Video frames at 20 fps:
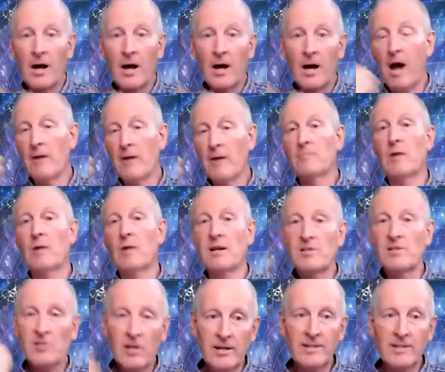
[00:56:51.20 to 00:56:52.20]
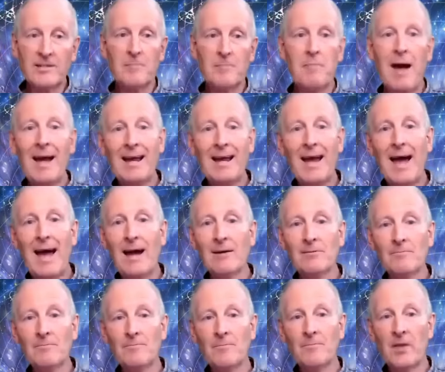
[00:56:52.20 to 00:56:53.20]
I, I started to back
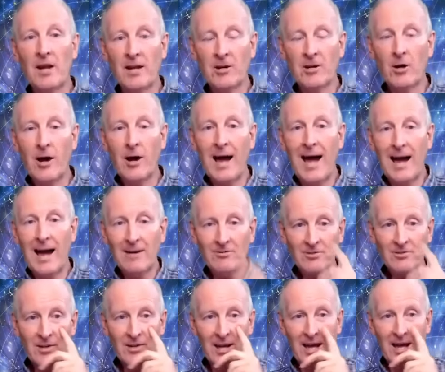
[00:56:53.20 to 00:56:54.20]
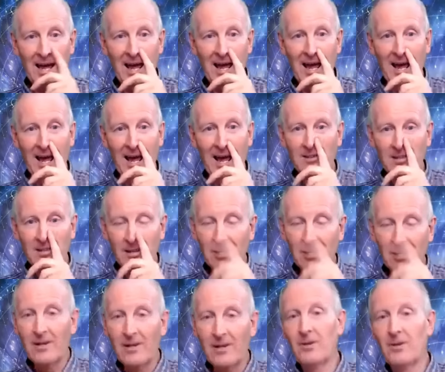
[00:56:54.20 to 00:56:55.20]
out and I got out and
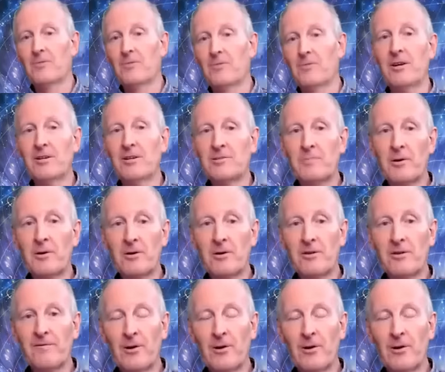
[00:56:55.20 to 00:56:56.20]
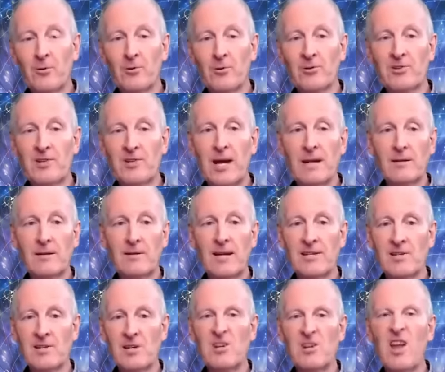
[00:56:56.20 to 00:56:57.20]
the spirit of the fear Lord said,
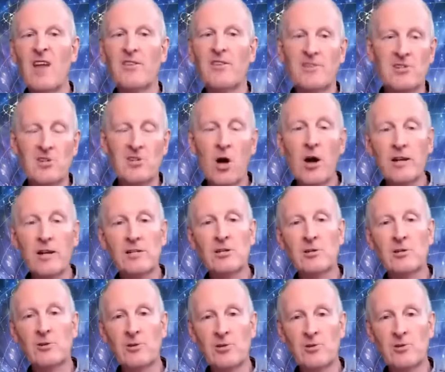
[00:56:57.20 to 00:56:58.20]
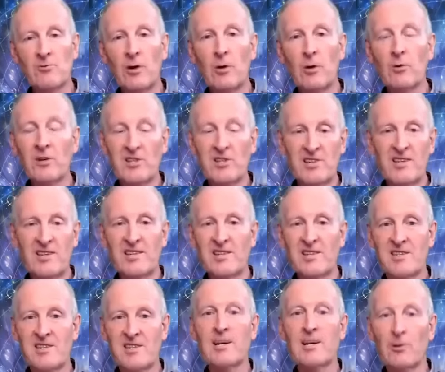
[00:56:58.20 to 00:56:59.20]
there's another side to your scroll because it's
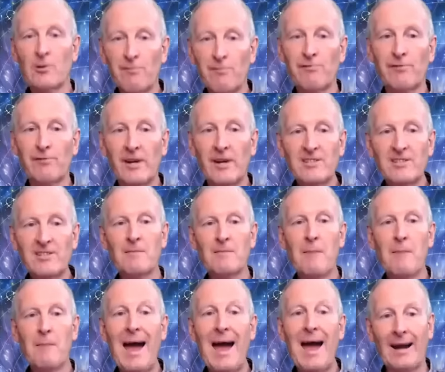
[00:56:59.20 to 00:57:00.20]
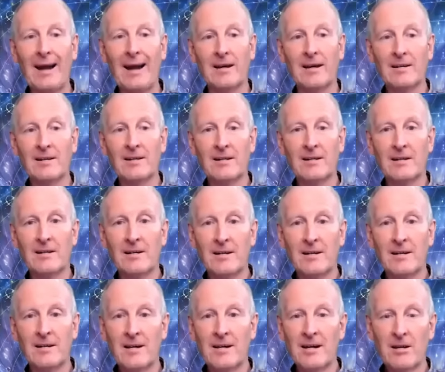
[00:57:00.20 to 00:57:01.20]
sealed front and back.
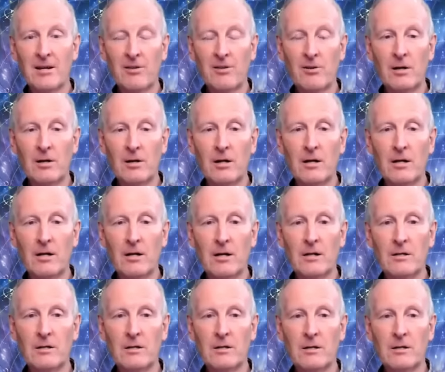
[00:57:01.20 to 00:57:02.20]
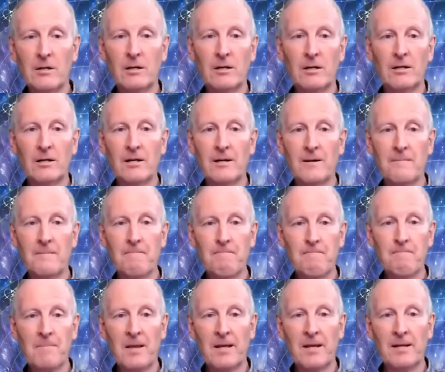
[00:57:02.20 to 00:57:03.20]
And I thought, oh,
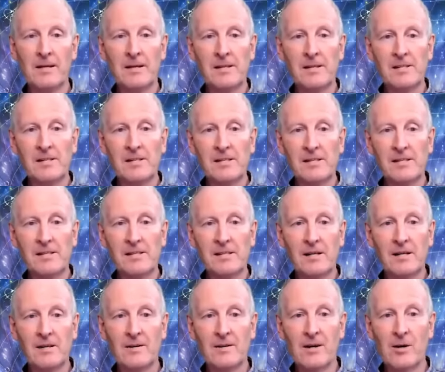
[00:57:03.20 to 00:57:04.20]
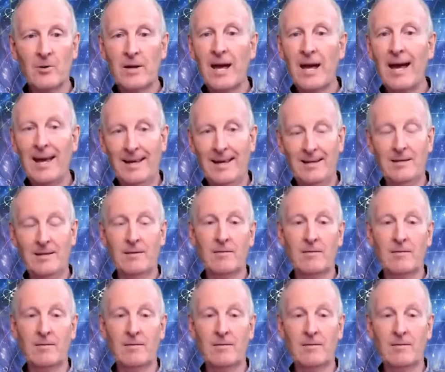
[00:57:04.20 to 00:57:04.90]
um, okay.